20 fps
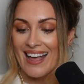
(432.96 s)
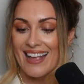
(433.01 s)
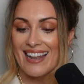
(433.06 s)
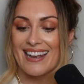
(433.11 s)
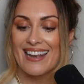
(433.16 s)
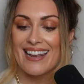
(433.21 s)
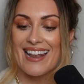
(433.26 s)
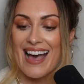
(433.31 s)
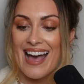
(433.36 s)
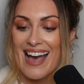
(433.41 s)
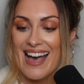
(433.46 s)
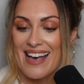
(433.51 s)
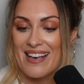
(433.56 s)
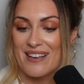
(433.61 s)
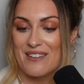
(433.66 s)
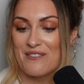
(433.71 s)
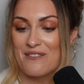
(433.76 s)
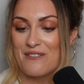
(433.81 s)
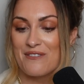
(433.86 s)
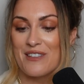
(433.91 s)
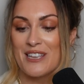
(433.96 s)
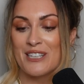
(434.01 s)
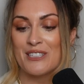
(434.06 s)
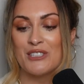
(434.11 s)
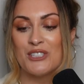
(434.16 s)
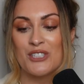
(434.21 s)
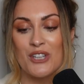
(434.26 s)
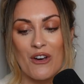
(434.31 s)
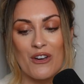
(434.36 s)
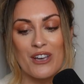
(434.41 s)
Love,
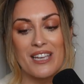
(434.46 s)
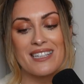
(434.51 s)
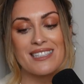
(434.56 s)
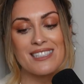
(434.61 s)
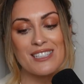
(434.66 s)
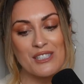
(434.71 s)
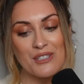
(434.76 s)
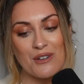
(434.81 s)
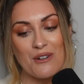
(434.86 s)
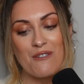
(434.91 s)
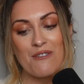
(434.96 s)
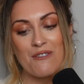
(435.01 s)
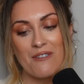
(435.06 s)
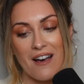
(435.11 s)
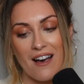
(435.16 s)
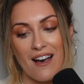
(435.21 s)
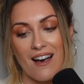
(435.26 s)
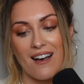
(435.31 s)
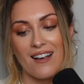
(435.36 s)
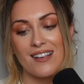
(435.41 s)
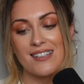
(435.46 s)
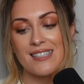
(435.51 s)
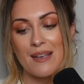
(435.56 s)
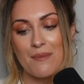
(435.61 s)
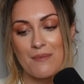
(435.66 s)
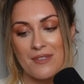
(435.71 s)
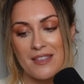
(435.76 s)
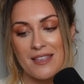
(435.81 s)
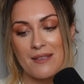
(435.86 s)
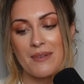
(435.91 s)
enjoying so far.
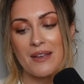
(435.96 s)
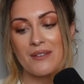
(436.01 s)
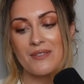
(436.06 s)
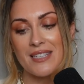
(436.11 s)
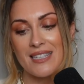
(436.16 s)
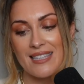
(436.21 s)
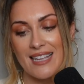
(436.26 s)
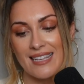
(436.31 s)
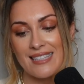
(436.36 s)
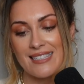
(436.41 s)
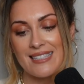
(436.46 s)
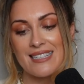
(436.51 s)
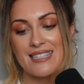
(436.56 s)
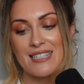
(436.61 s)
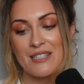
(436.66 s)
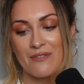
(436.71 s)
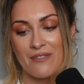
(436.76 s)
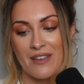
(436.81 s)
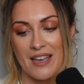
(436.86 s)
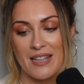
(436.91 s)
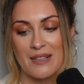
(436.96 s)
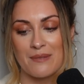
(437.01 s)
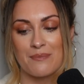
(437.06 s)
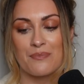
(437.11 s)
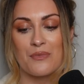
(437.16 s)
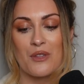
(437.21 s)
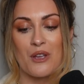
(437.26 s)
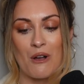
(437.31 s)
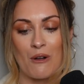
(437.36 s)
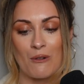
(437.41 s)
Something about a 90s
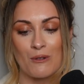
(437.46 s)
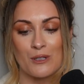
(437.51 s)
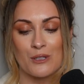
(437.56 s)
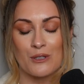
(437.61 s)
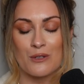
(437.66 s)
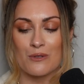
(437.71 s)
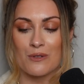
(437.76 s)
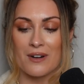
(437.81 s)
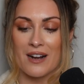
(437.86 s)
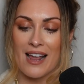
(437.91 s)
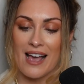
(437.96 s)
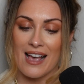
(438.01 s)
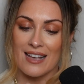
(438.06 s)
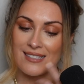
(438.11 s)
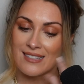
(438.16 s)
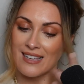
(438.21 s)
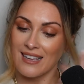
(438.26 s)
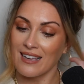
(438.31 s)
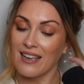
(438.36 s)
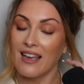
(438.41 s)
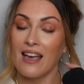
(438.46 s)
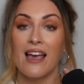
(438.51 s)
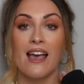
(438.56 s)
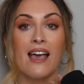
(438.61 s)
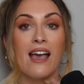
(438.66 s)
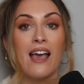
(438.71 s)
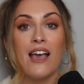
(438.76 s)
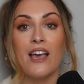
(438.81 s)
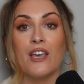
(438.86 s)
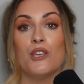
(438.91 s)
film, old school classic.
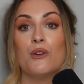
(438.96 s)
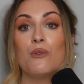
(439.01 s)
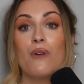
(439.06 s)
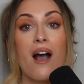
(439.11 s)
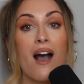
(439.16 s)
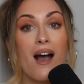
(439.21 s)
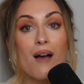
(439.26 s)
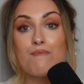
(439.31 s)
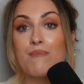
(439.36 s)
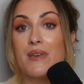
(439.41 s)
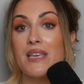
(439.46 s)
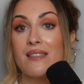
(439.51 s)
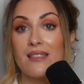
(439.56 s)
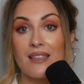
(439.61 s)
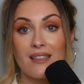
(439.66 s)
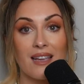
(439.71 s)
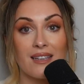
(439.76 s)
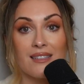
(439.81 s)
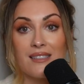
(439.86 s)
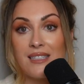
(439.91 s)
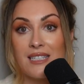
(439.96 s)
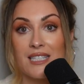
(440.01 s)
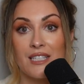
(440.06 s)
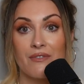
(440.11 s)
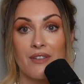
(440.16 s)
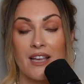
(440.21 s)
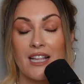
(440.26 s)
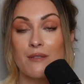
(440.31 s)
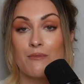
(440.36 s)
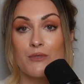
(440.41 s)
You can't beat the 90s
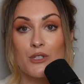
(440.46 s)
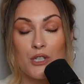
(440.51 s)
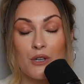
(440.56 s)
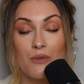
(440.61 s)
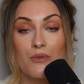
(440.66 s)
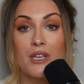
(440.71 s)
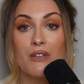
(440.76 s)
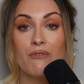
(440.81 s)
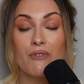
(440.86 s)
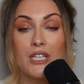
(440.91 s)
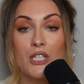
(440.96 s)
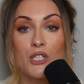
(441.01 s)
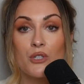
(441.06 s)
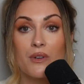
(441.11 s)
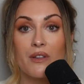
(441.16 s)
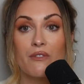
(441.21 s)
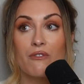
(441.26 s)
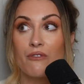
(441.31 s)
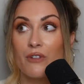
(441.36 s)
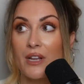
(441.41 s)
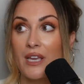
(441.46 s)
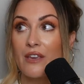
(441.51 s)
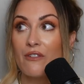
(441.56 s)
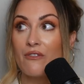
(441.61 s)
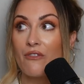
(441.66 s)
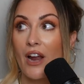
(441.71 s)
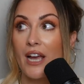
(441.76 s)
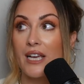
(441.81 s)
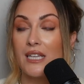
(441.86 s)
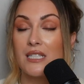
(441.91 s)
films. You know they're redoing Freaky
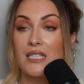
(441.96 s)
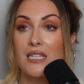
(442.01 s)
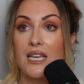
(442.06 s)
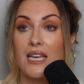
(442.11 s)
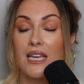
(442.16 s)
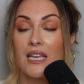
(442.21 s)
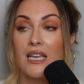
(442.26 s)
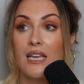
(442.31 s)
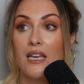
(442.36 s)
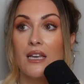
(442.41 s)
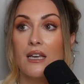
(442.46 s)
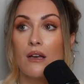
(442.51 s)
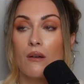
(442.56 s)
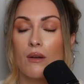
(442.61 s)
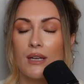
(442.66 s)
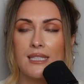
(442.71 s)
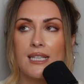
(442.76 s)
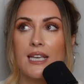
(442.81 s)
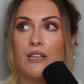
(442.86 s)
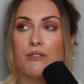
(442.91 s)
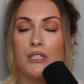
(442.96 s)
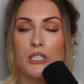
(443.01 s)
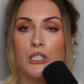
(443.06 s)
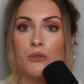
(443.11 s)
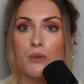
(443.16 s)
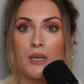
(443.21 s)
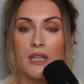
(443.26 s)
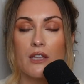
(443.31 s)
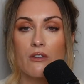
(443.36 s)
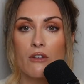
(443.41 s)
Friday. I say
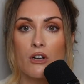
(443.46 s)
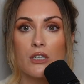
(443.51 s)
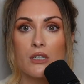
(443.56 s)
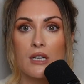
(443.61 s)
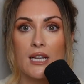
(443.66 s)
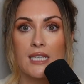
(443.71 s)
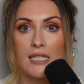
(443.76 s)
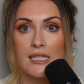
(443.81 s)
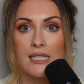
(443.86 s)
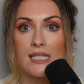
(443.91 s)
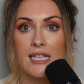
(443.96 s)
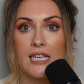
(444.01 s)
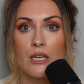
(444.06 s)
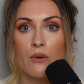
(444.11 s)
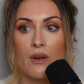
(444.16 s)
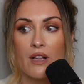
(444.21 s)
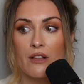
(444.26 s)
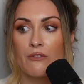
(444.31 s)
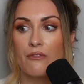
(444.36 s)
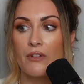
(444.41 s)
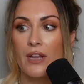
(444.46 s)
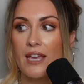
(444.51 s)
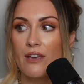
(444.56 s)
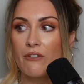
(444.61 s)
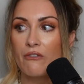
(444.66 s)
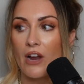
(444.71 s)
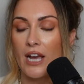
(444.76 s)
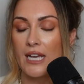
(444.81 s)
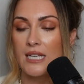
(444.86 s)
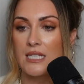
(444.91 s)
redoing, they got like a sequel, Freaky
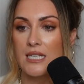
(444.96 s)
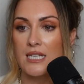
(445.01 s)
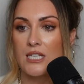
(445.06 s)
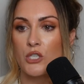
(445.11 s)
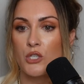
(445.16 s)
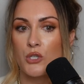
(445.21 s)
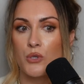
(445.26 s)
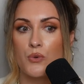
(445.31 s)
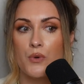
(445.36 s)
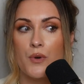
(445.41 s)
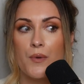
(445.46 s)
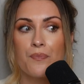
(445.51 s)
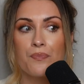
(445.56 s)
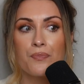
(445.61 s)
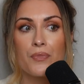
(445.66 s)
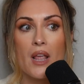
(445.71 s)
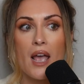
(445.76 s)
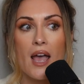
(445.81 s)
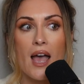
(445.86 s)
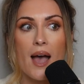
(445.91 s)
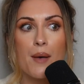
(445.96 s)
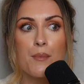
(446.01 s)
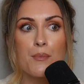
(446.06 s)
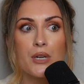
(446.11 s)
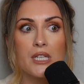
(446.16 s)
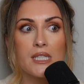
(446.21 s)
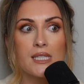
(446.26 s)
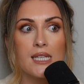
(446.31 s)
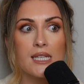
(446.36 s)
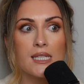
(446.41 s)
Friday 2, and
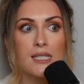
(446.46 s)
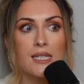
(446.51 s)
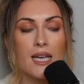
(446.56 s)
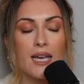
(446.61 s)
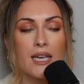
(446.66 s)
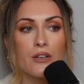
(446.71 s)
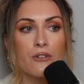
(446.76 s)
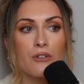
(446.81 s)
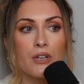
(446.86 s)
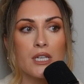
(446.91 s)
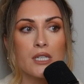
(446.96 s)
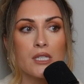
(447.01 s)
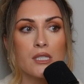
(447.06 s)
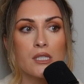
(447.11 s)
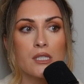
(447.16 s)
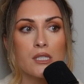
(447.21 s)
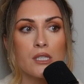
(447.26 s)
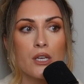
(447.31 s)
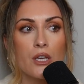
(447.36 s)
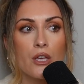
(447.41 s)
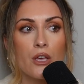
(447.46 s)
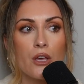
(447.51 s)
Princess Diaries